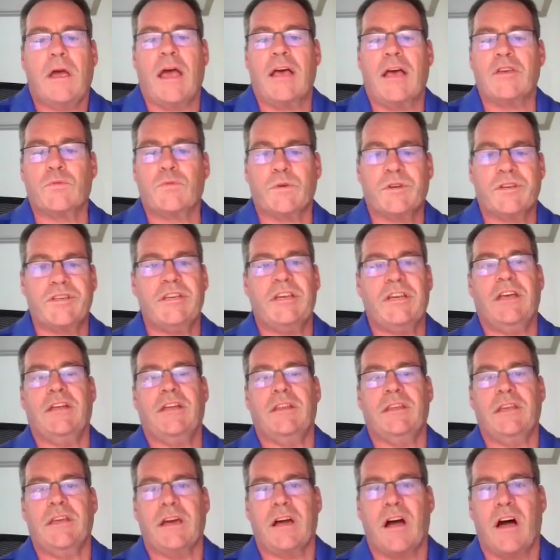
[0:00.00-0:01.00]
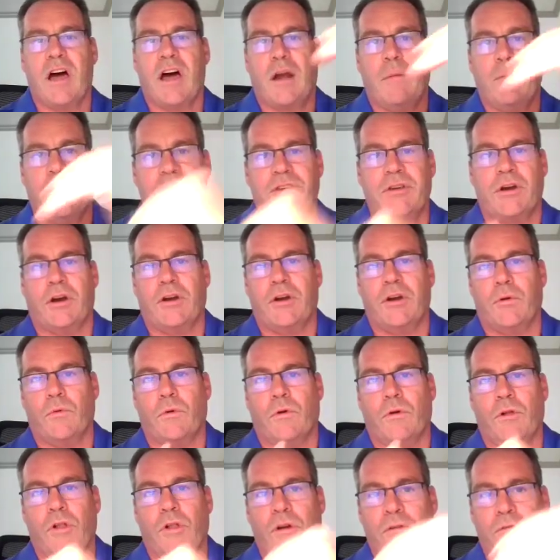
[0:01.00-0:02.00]
as we're seeing the economy starting to
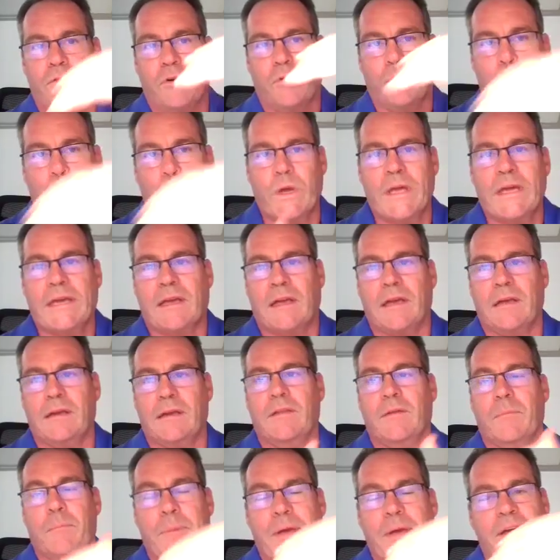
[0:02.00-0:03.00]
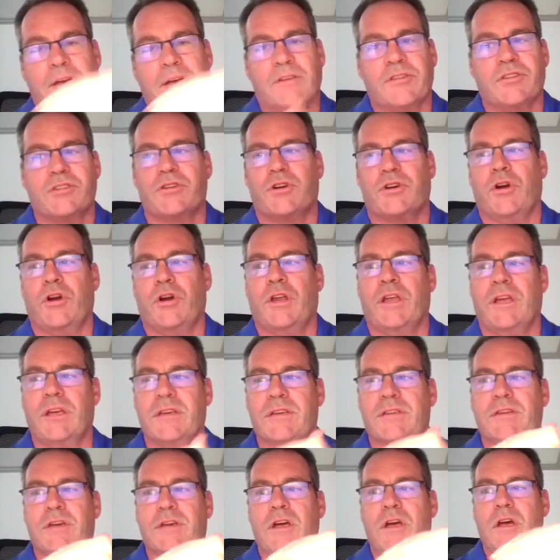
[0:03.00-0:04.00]
roll over and weaken, the big concern
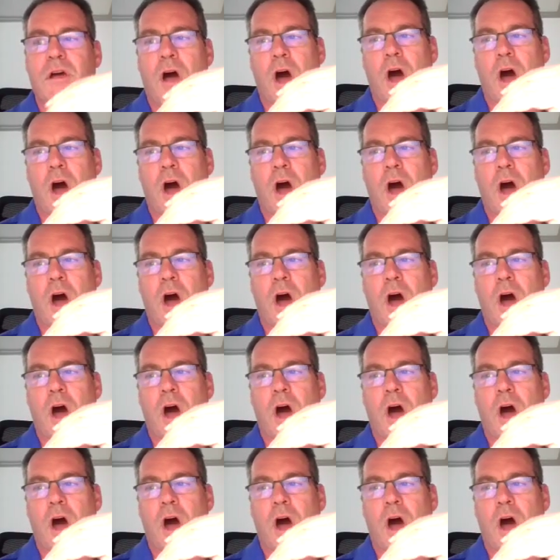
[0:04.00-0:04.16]
is,